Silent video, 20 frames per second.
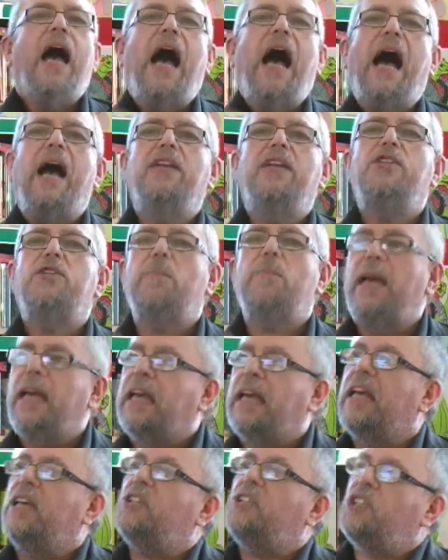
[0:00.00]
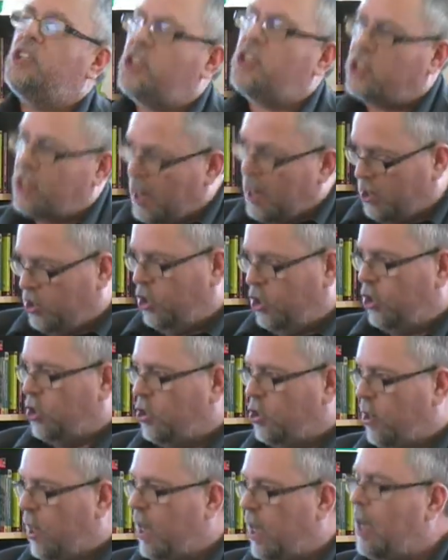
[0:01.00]
and make it
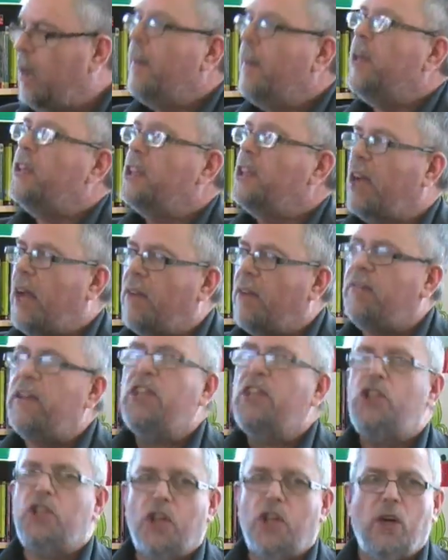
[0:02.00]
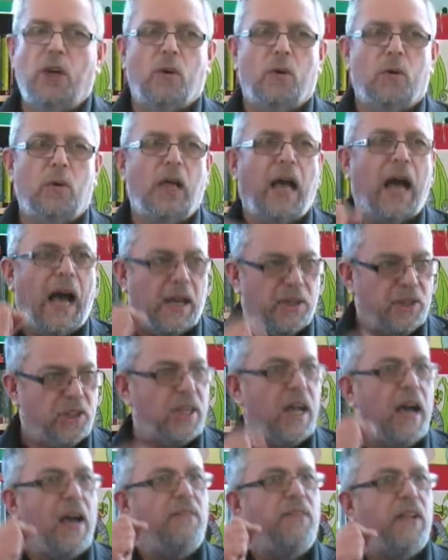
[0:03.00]
statutory that every school has
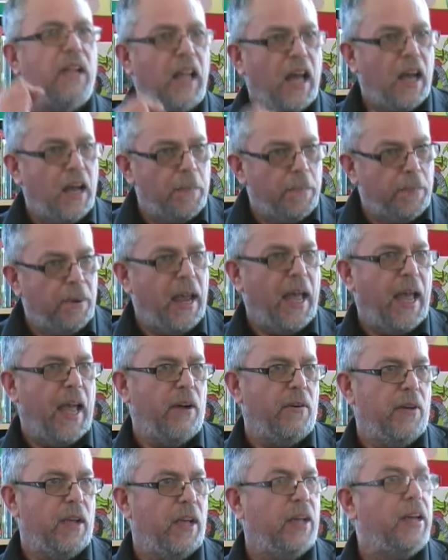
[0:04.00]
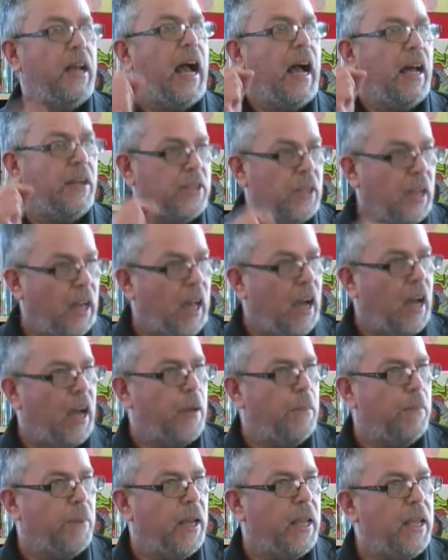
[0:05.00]
to have a librarian and a
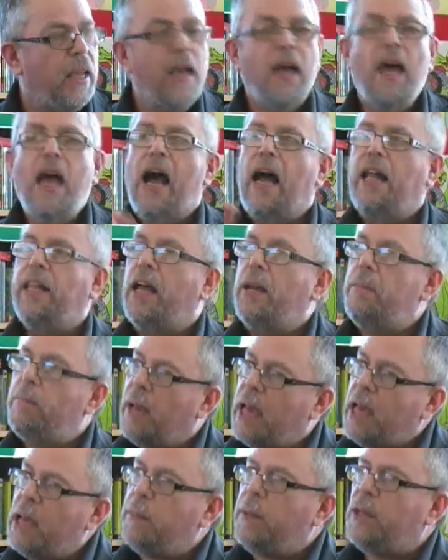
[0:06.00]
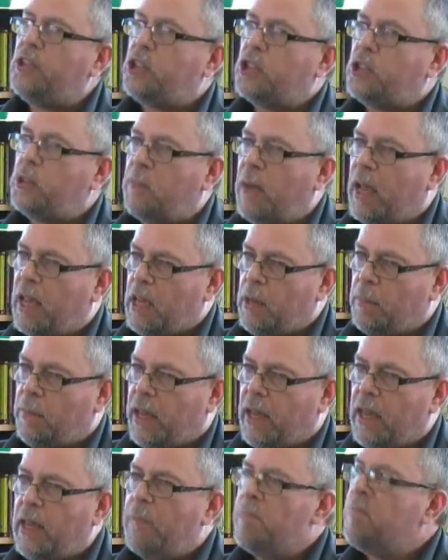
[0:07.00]
library, and then maybe, just
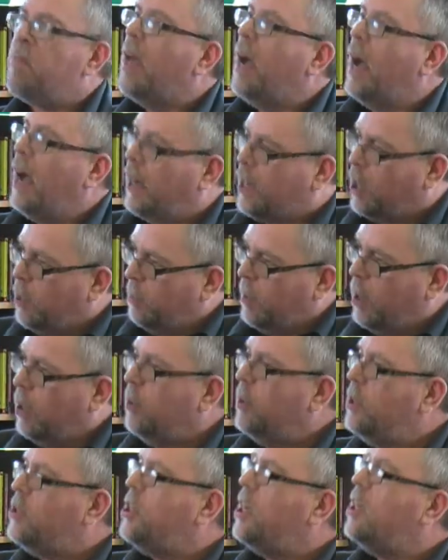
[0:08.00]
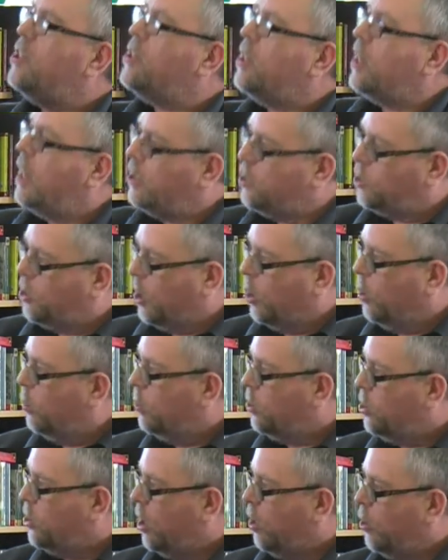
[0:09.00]
maybe, our communities and our
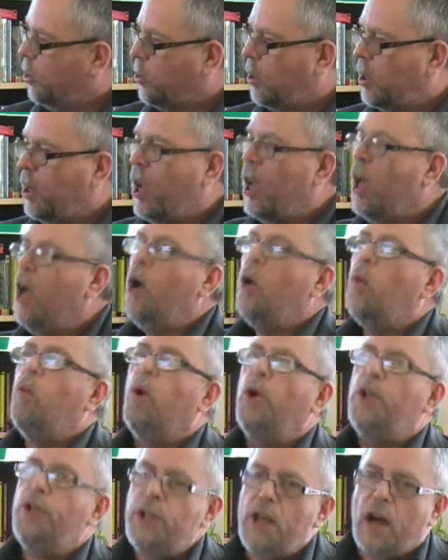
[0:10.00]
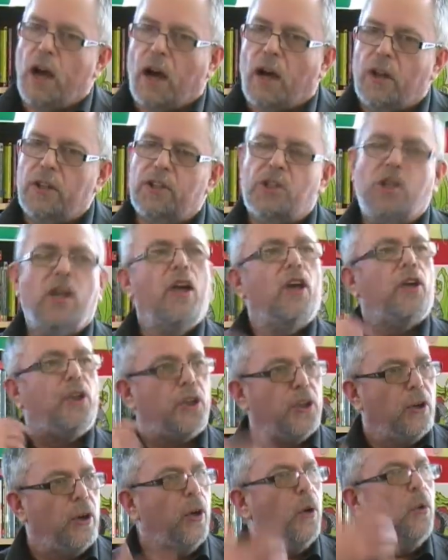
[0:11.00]
school children would not,
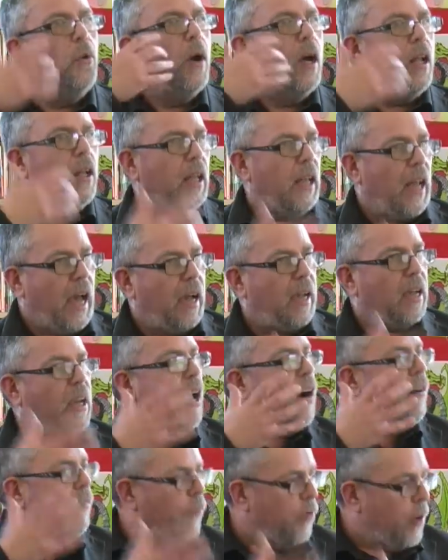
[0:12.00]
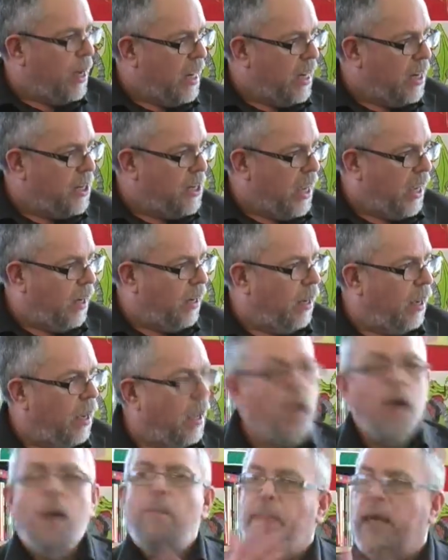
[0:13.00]
through lack of reading,
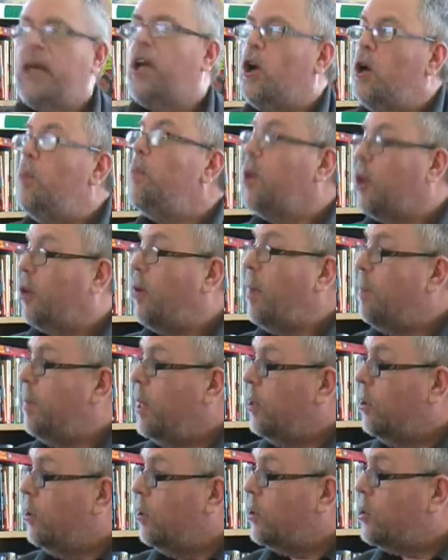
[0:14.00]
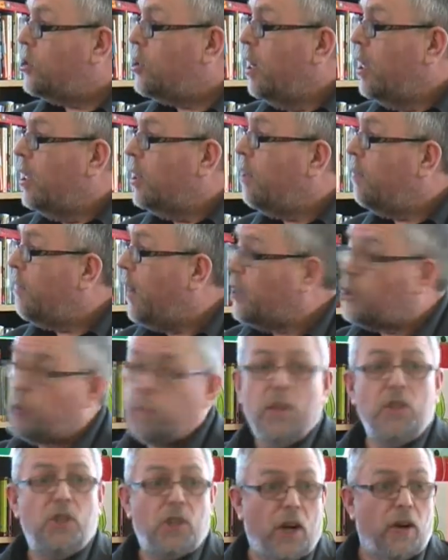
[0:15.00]
become criminals. The
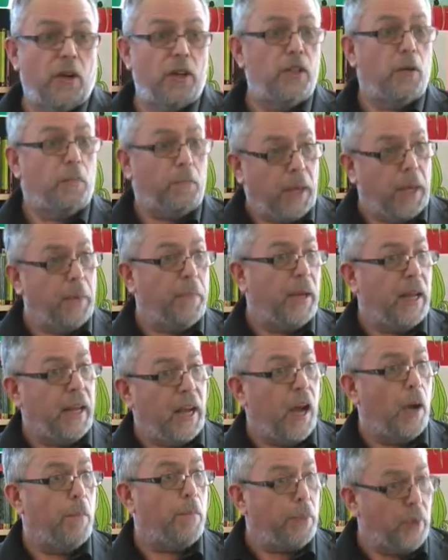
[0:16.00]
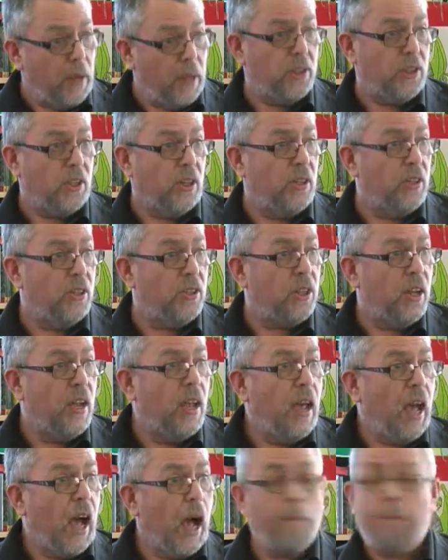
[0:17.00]
vast majority of people in our prisons
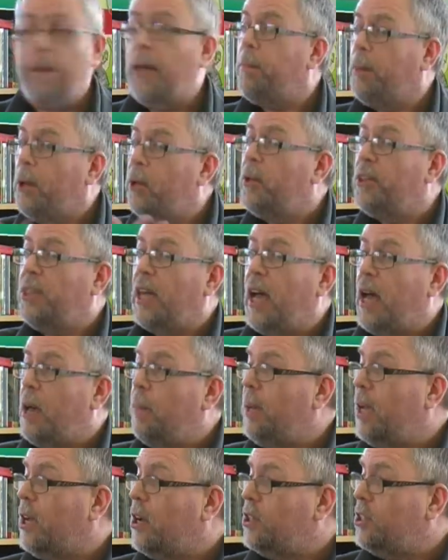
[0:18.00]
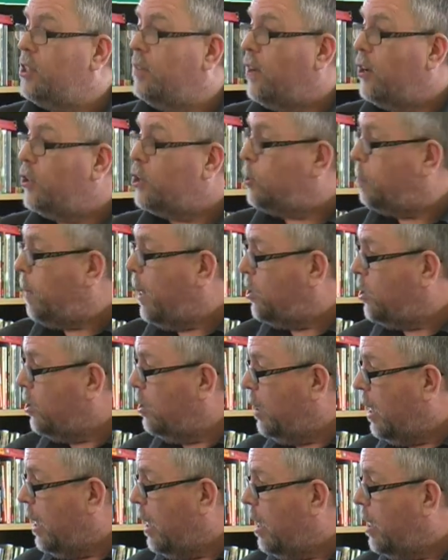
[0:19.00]
are people who are there because they've got
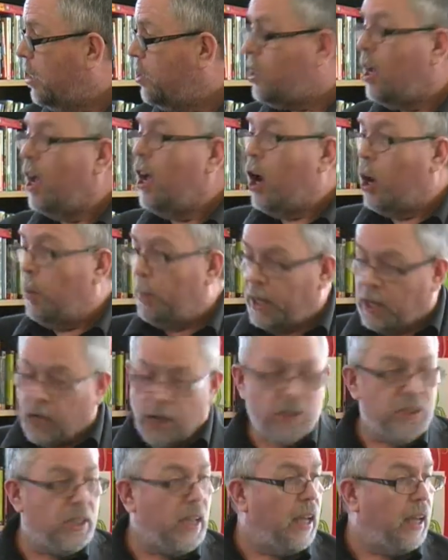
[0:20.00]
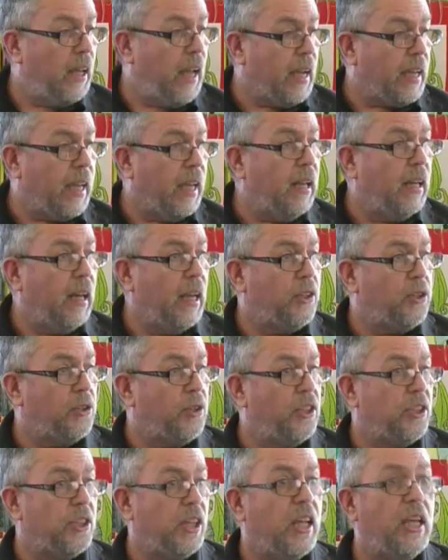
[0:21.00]
special needs, or because they're lacking
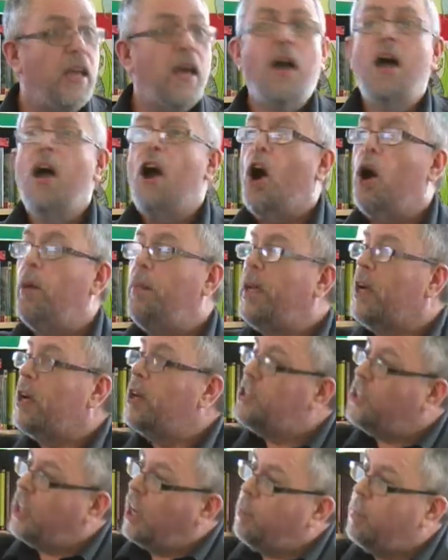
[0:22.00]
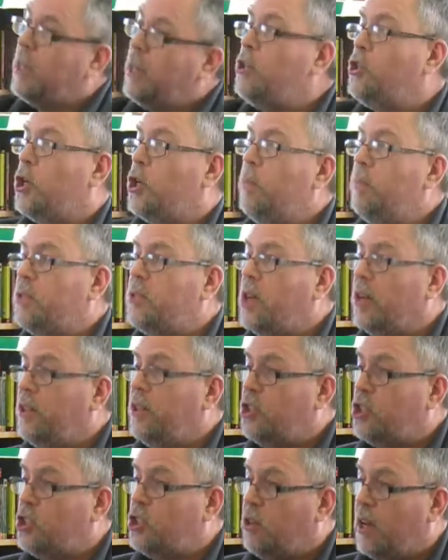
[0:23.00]
literacy, or because they've been dumped on
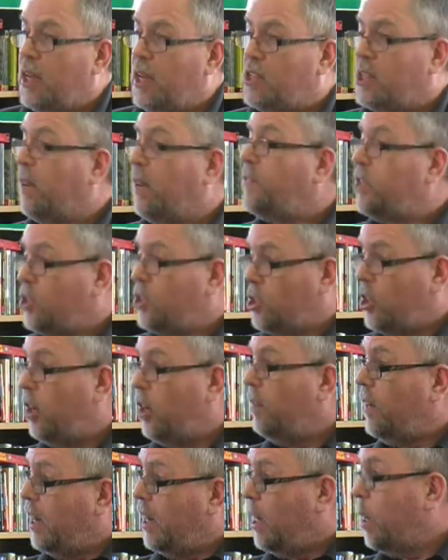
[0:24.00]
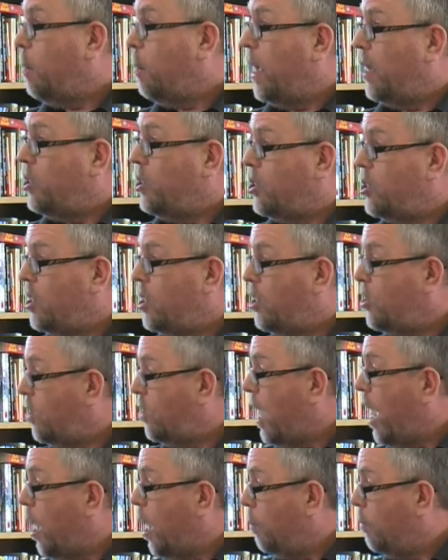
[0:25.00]
the streets after serving in Her
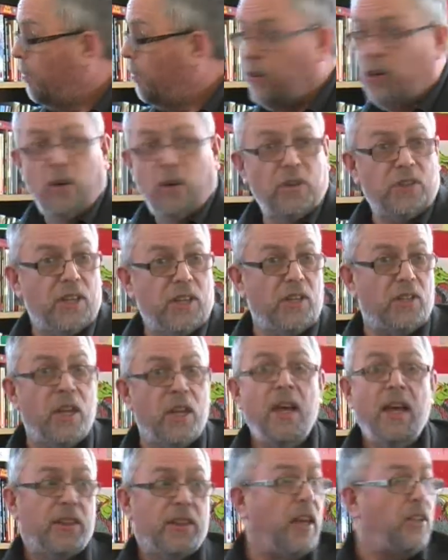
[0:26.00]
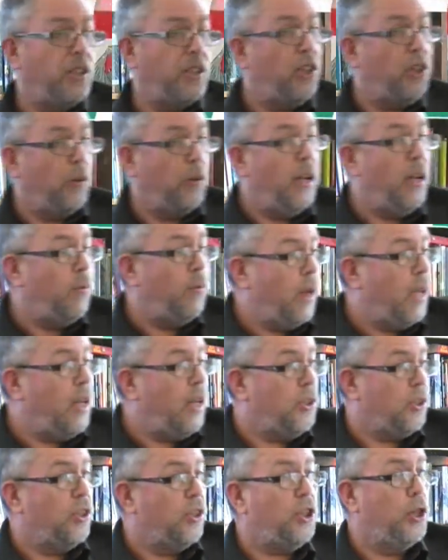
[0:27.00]
Majesty's Armed Forces. That's the 3
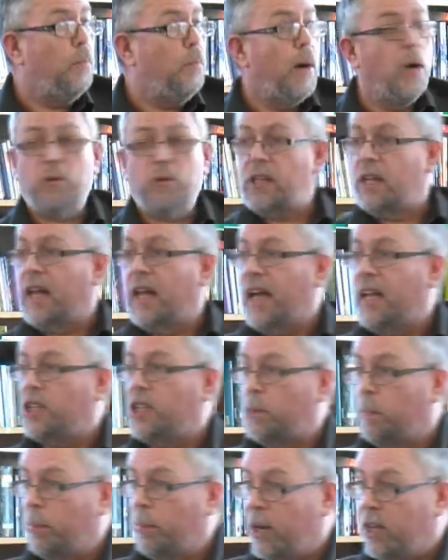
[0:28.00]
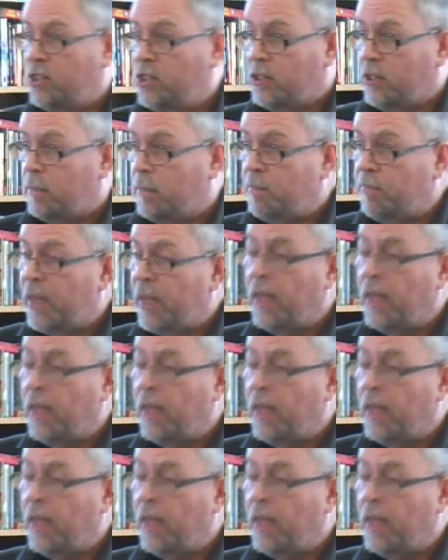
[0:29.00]
reasons you mostly get into prison.